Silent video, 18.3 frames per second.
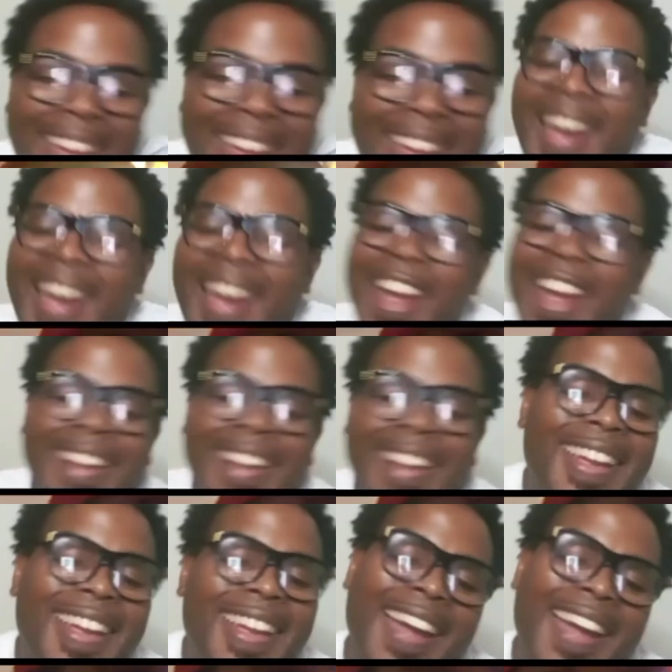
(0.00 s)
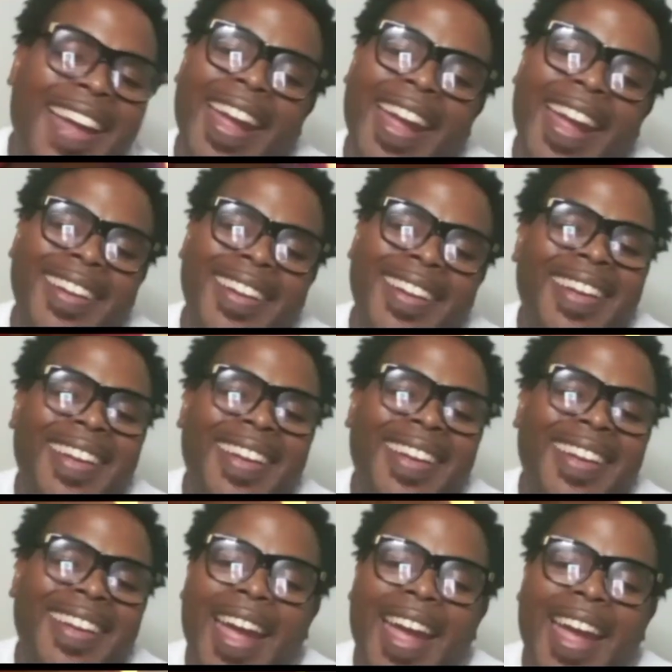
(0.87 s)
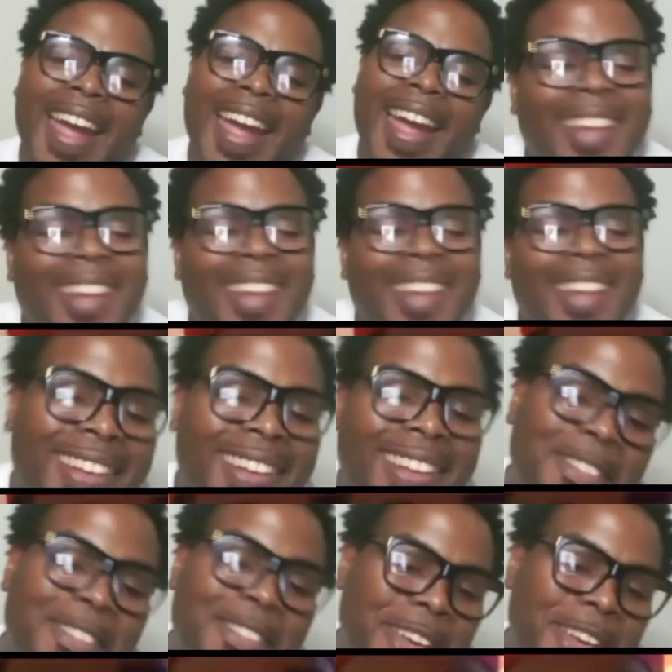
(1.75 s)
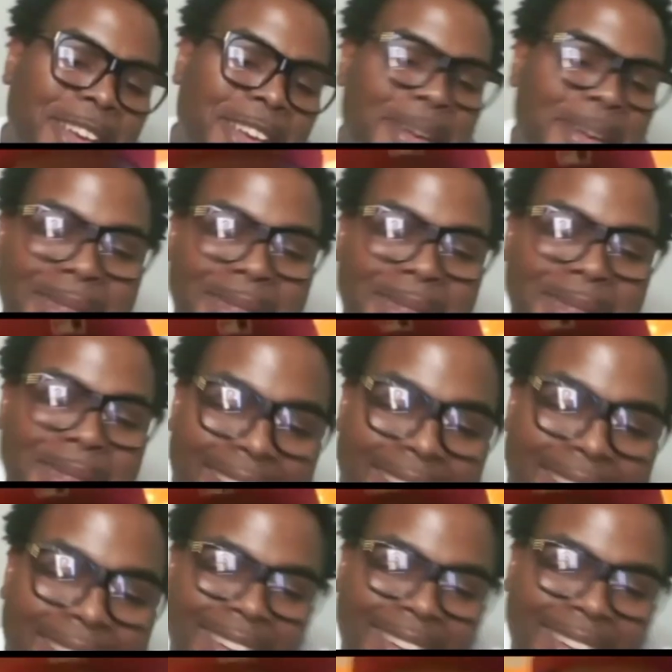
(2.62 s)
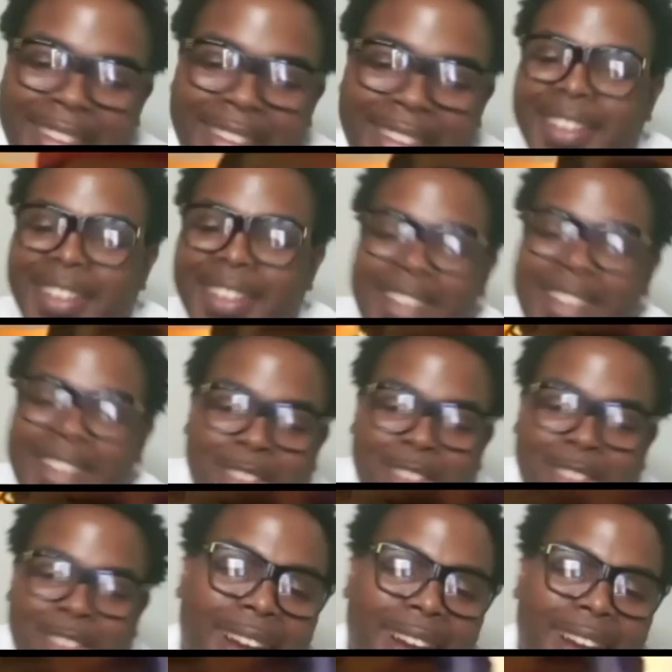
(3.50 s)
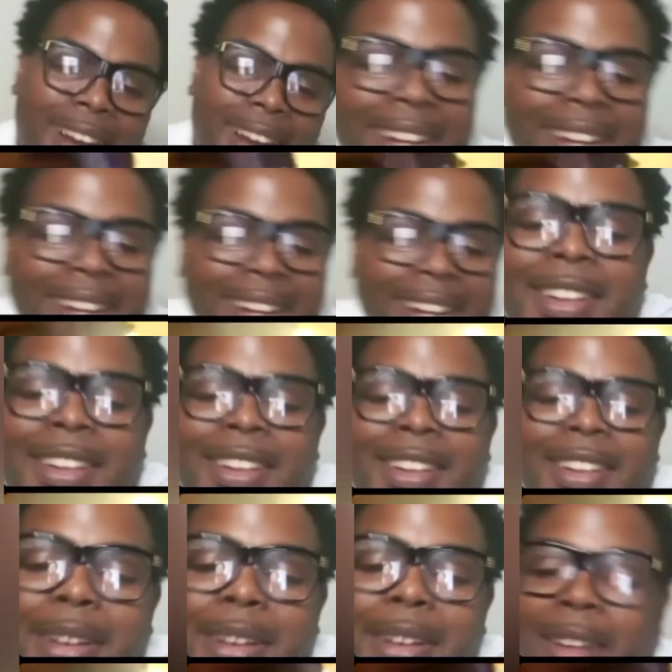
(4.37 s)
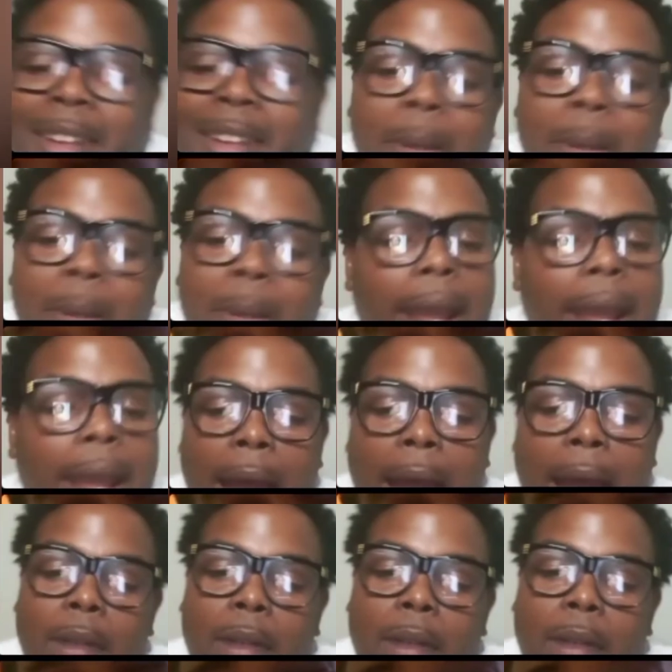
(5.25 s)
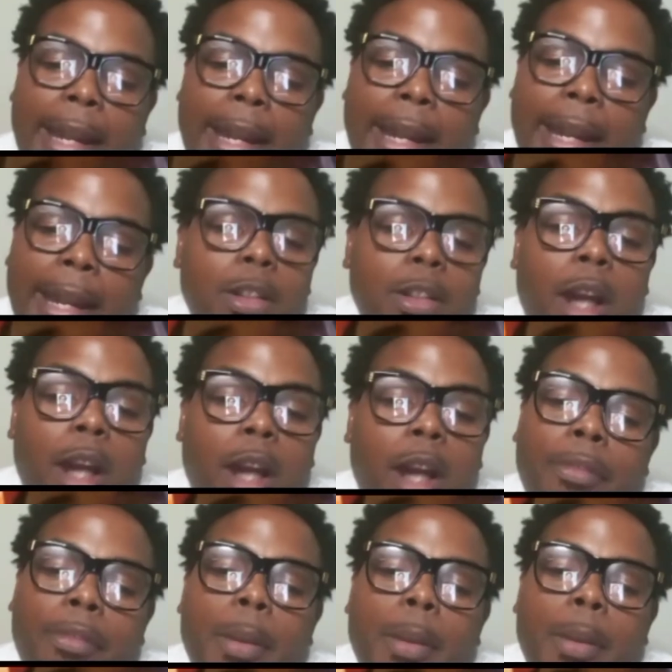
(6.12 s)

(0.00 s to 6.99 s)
hey, I had to say that. You feel me? Or 10 Trey all day. You know what I'm saying? But, hey, I rock out. You know, I'm from